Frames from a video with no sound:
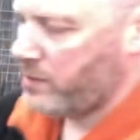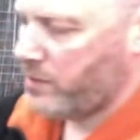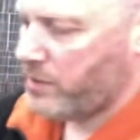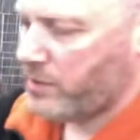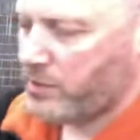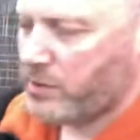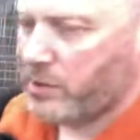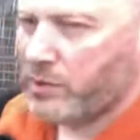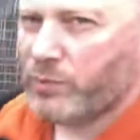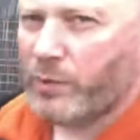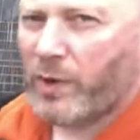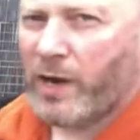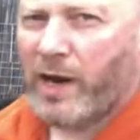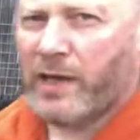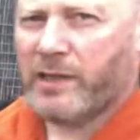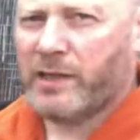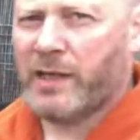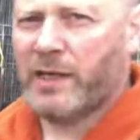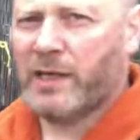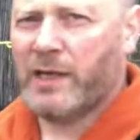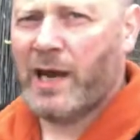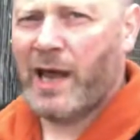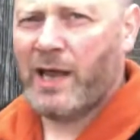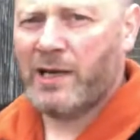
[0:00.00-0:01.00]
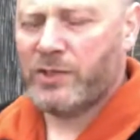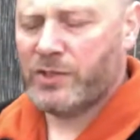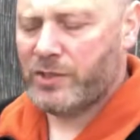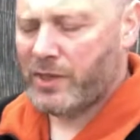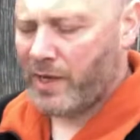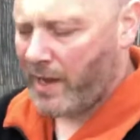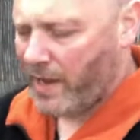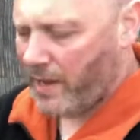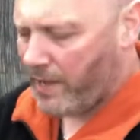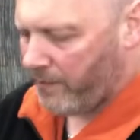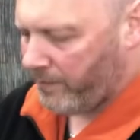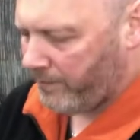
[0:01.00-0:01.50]
This is what I did last
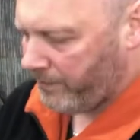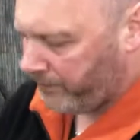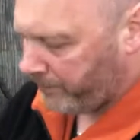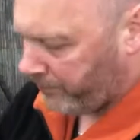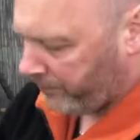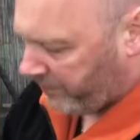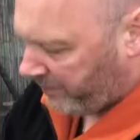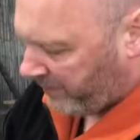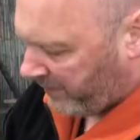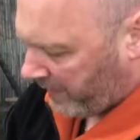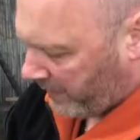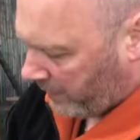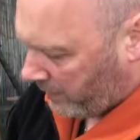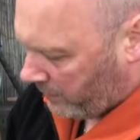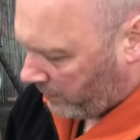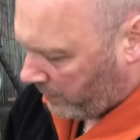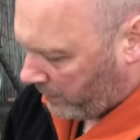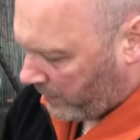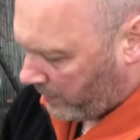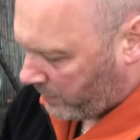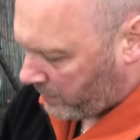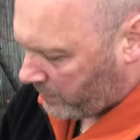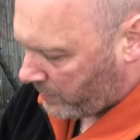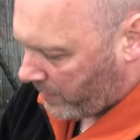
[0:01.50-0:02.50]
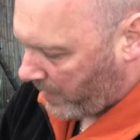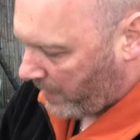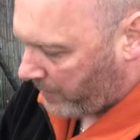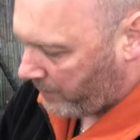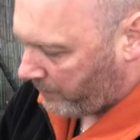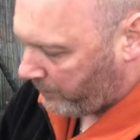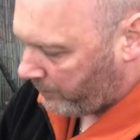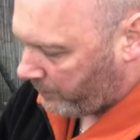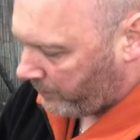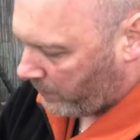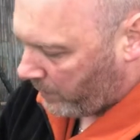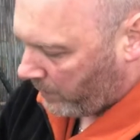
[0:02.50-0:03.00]
year. This
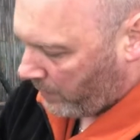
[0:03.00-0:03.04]
time